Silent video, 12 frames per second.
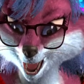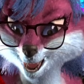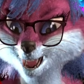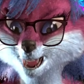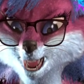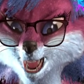
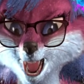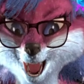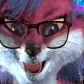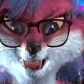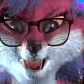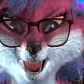And
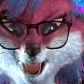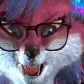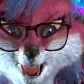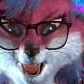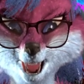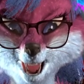
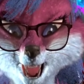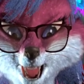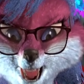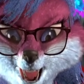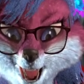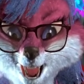I didn't know there